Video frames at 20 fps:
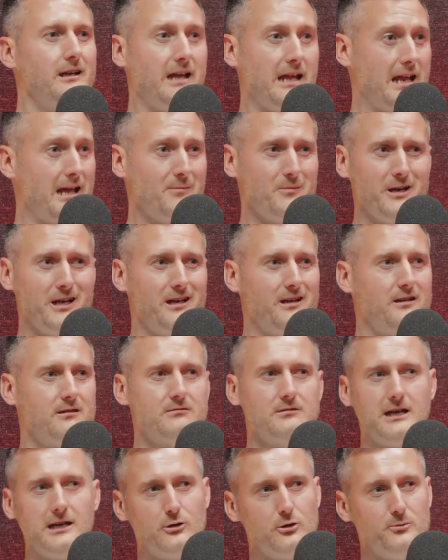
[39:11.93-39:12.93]
And I'm like,
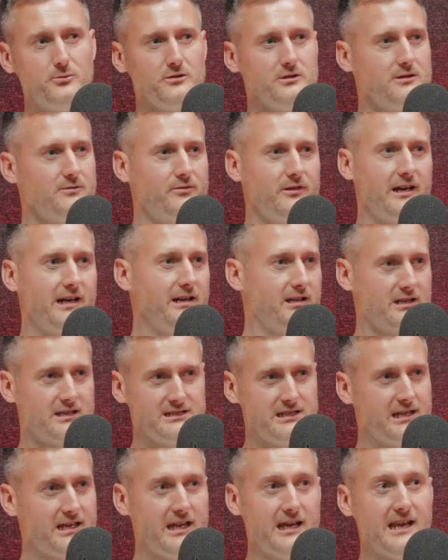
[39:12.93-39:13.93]
I don't believe that,
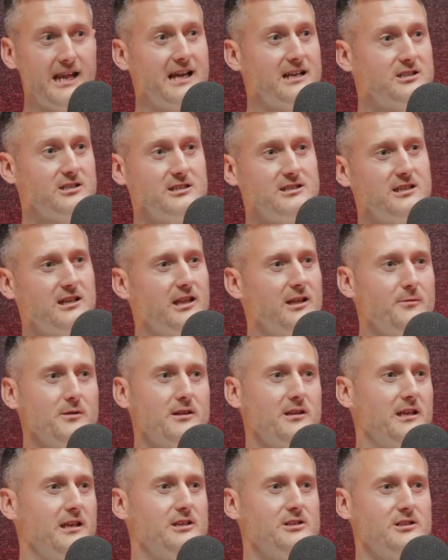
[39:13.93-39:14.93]
because again, that's just a
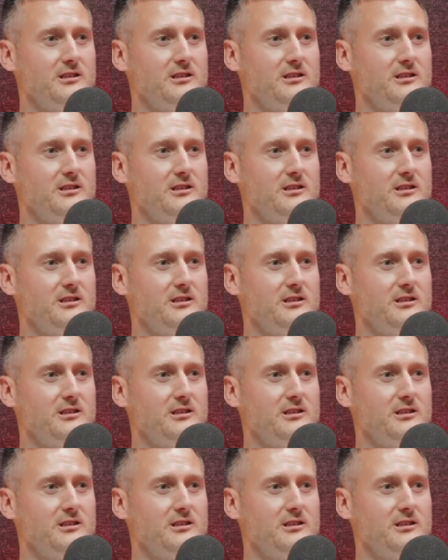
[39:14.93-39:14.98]
limitation.